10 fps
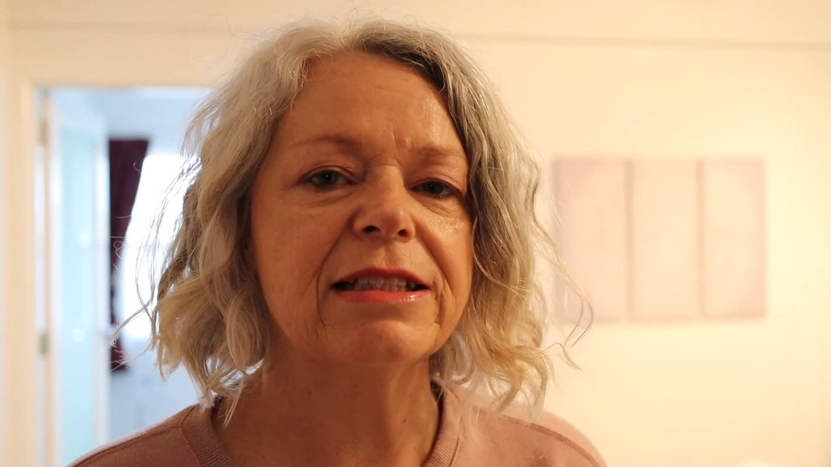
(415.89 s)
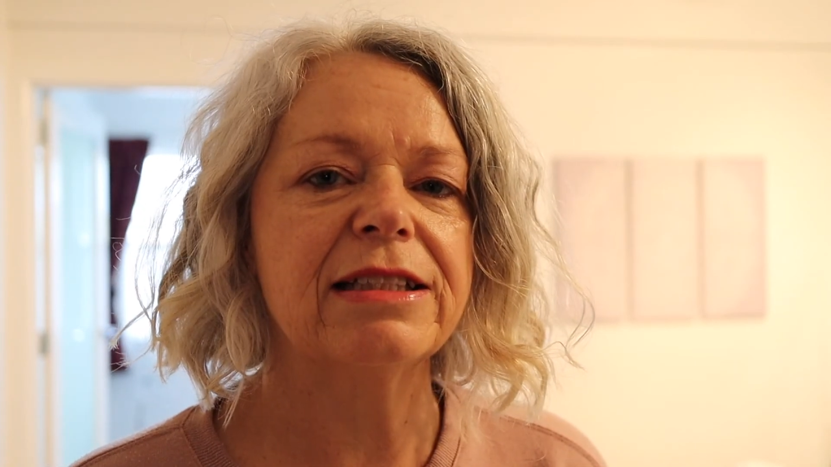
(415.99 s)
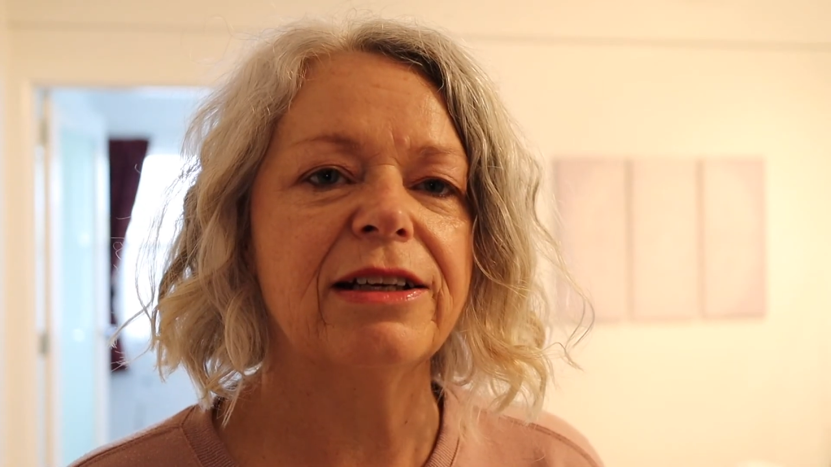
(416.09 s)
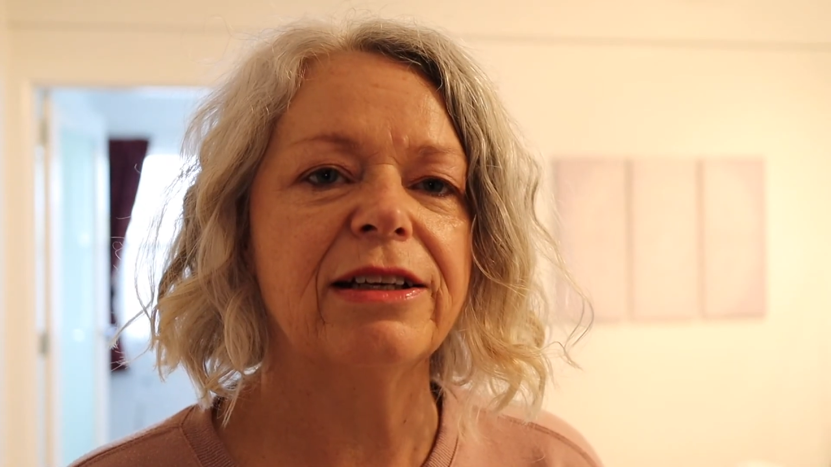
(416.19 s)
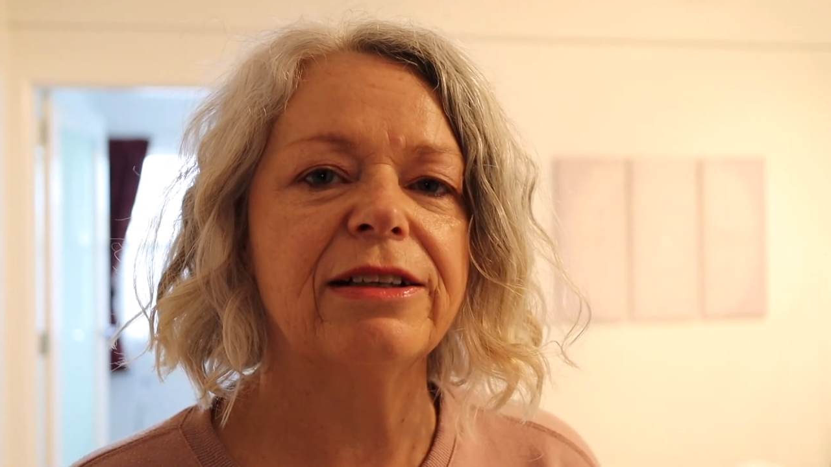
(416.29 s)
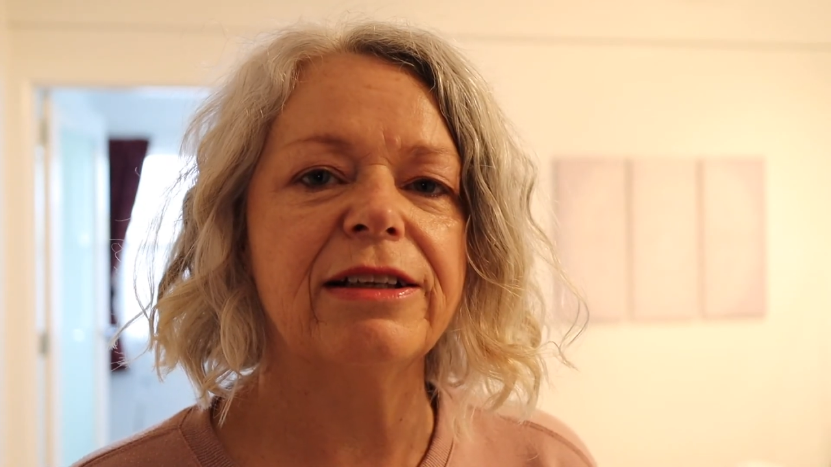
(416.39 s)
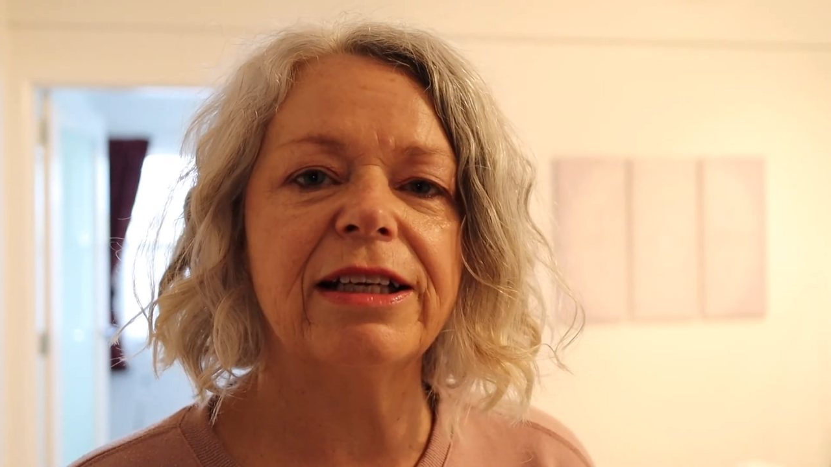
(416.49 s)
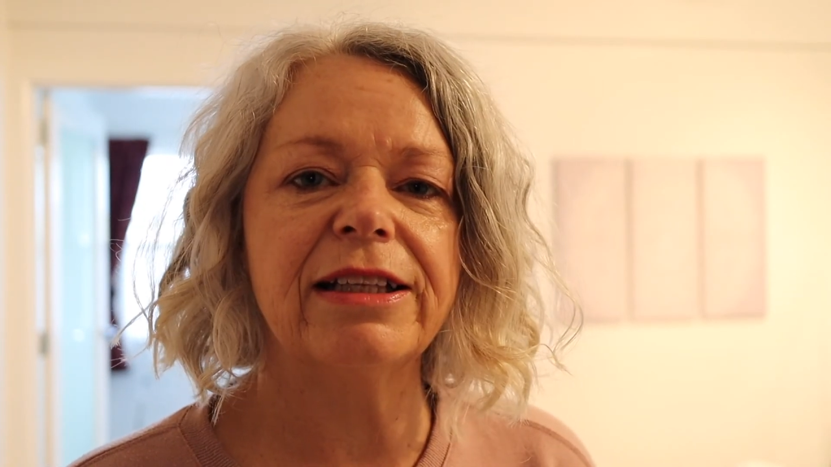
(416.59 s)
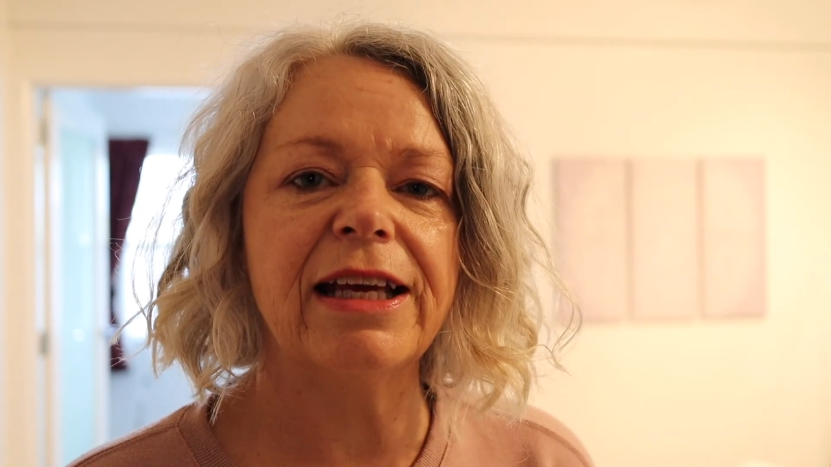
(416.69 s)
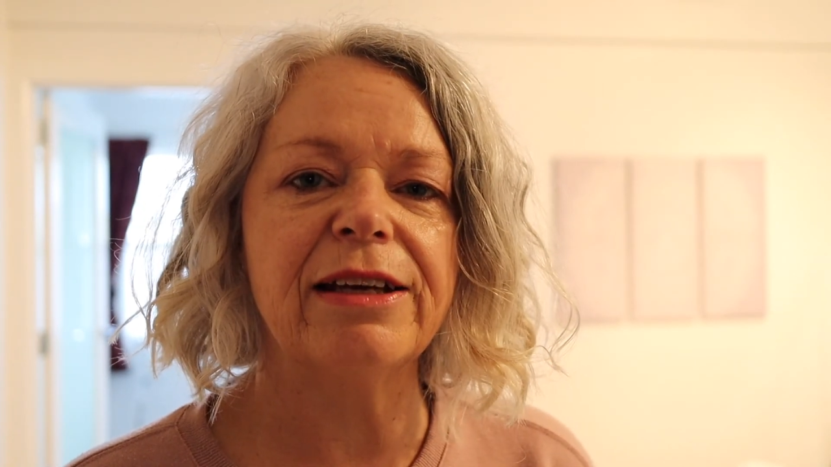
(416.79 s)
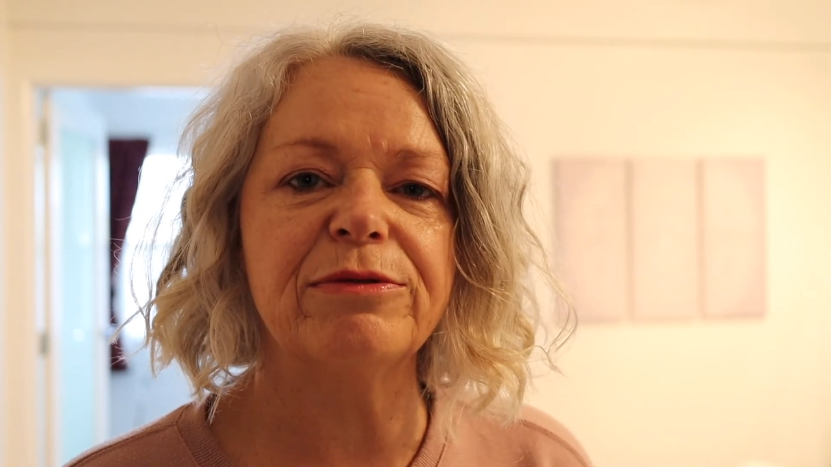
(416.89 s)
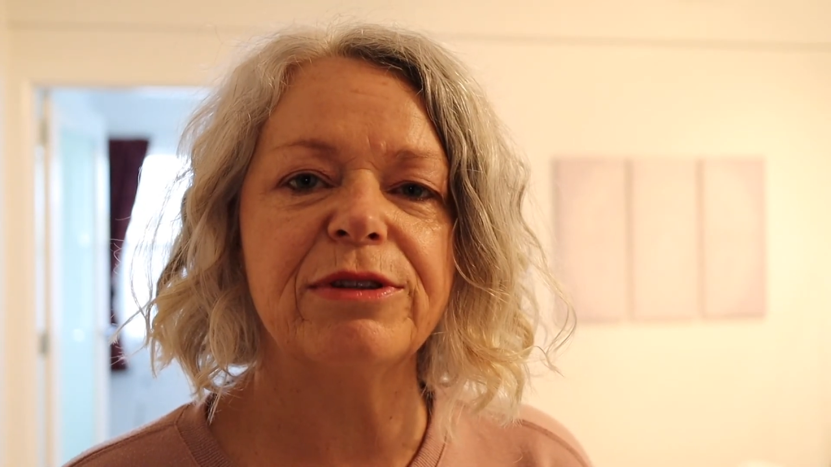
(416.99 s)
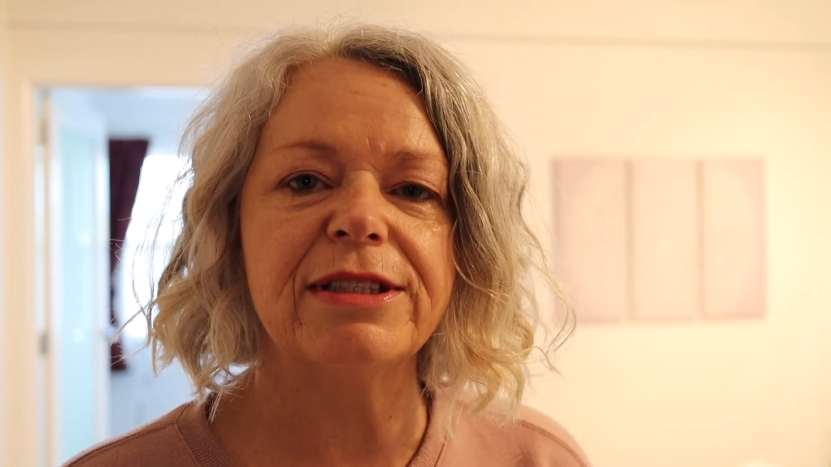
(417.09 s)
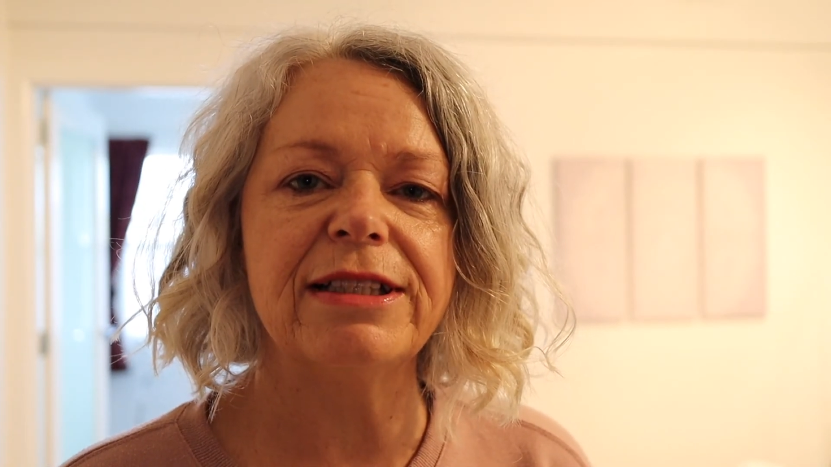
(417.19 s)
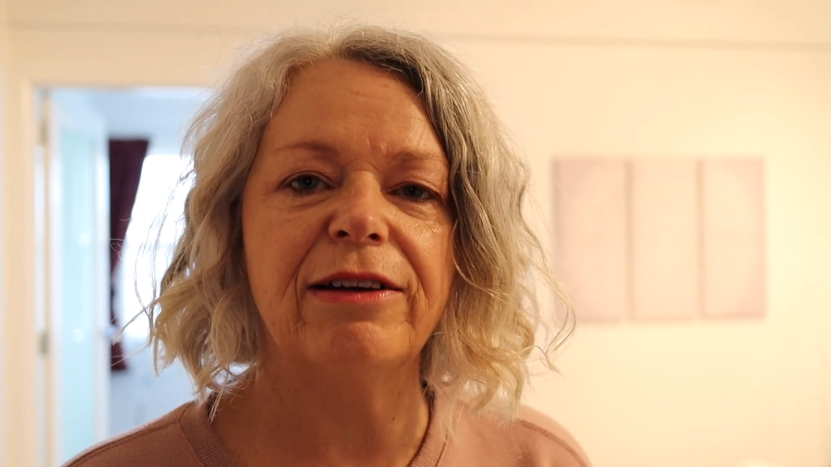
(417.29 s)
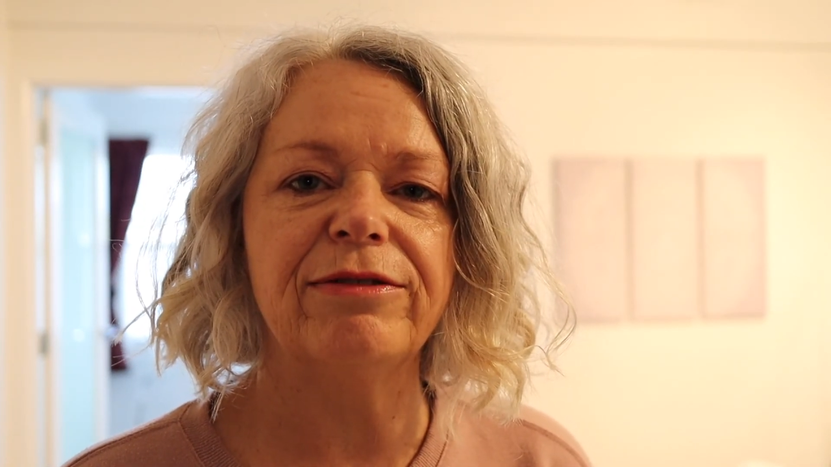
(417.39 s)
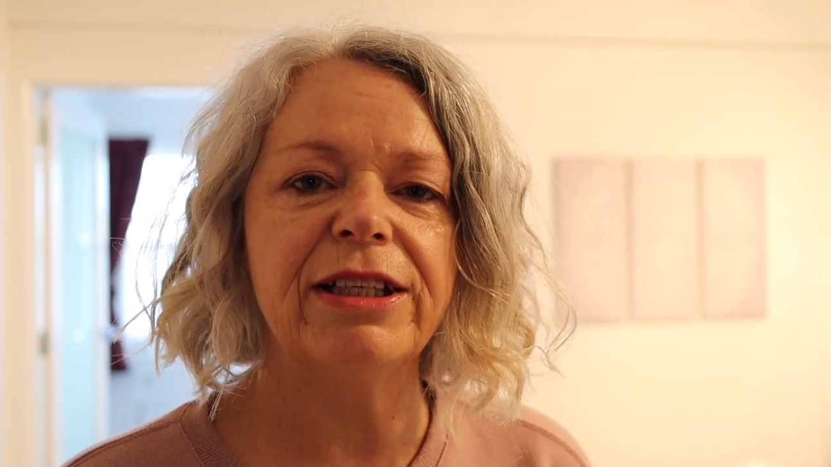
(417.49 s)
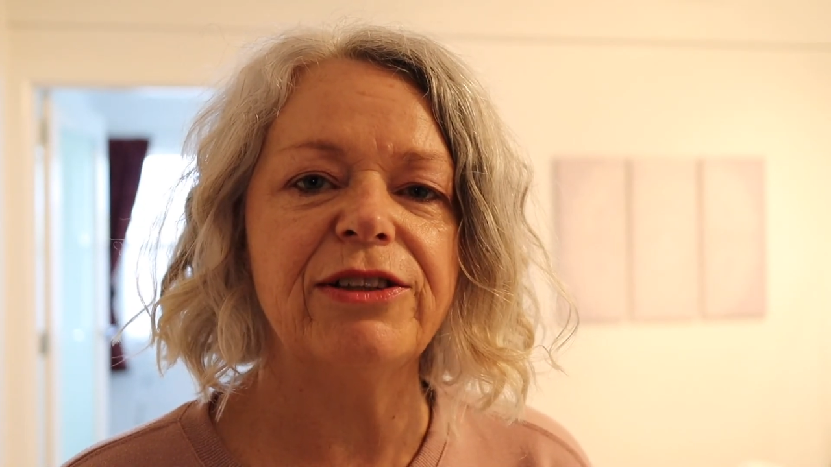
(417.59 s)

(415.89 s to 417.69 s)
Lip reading: so that was lovely.